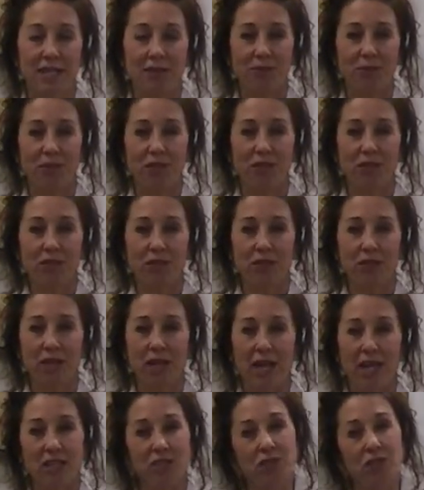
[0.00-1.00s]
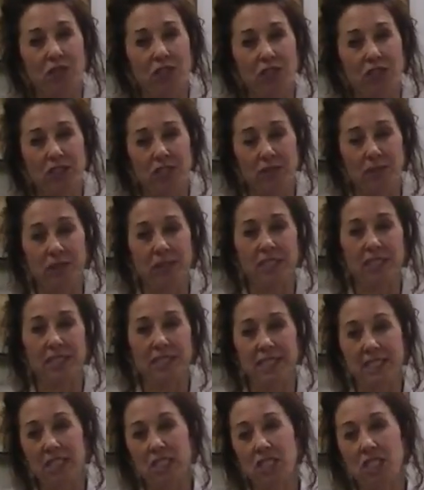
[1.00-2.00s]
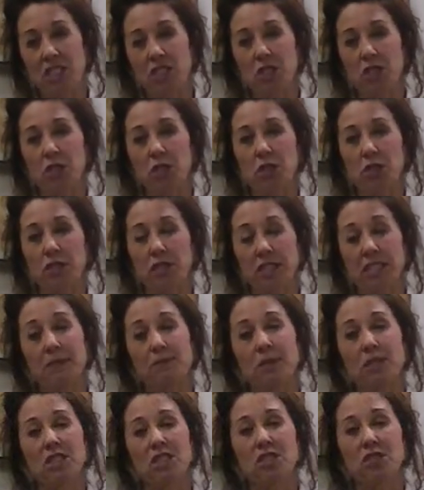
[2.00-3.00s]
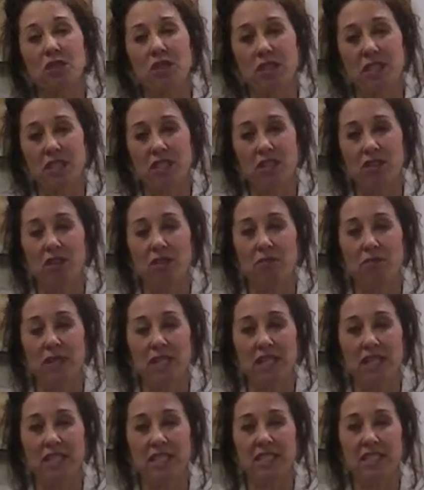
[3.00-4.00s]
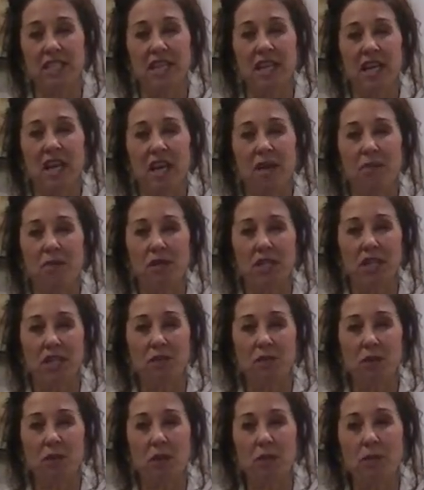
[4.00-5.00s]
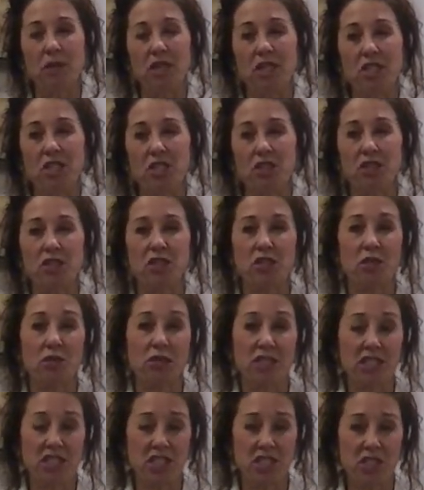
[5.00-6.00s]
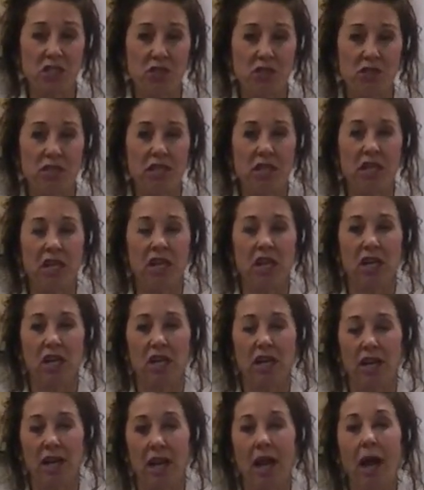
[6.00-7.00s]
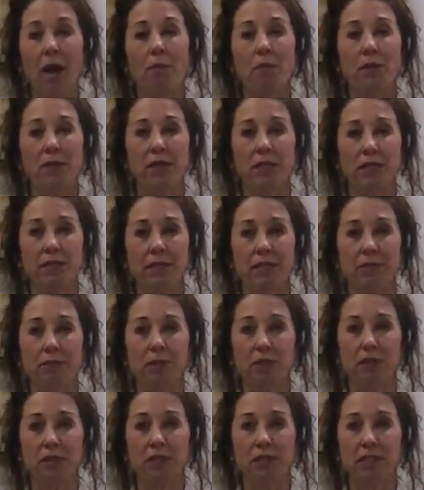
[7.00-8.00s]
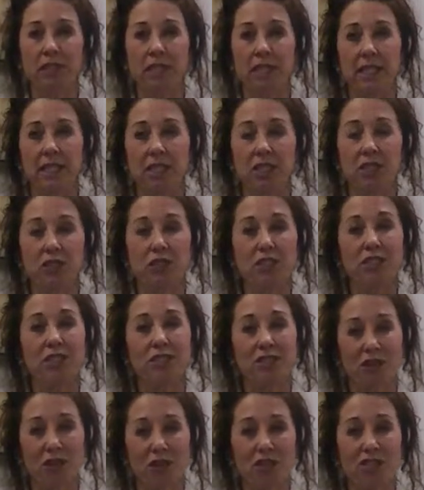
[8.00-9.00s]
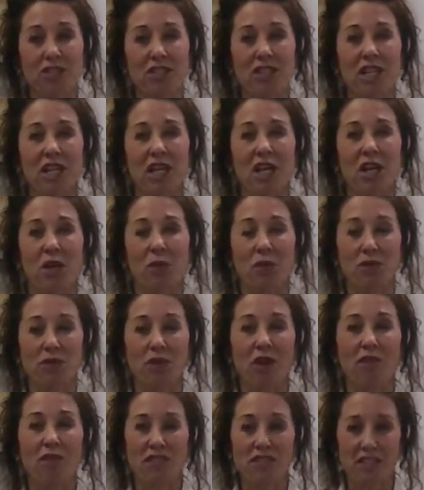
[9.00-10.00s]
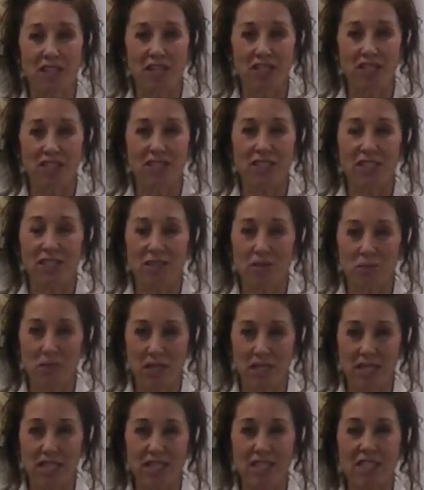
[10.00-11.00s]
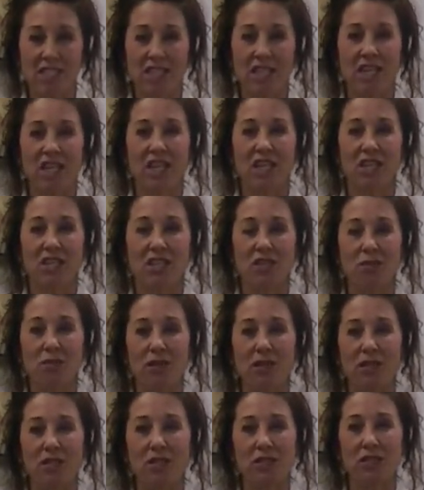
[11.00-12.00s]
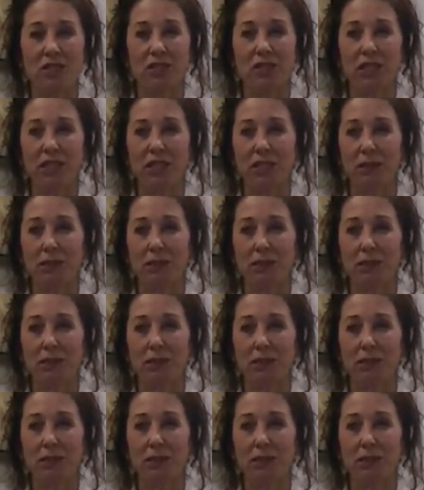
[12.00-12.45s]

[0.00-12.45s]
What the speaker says: We ask for you typically 6 months to a year of minutes, because we want to make sure there's no issues happening in the building, and it usually starts with conversation in the minutes to make sure,